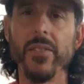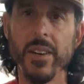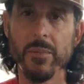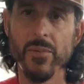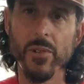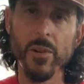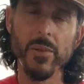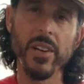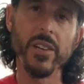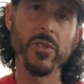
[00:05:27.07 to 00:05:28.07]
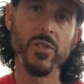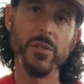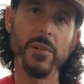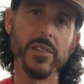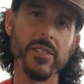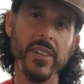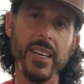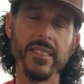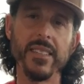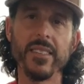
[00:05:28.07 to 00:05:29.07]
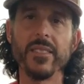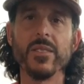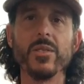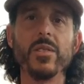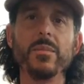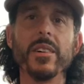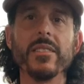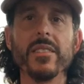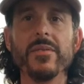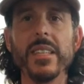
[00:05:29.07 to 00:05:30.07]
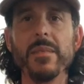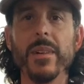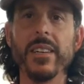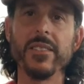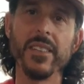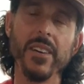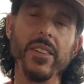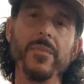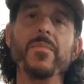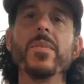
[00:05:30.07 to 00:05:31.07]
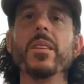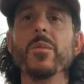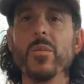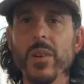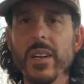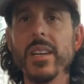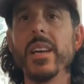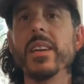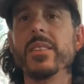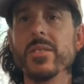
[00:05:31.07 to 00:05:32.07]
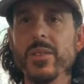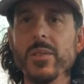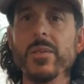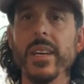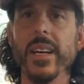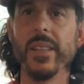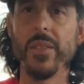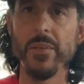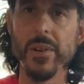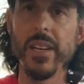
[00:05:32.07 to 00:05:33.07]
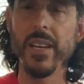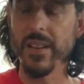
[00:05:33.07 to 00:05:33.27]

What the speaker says: number 4, we're going to go 2 bars of A6 into 2 bars of D minor 7. 1 and 2 and 3,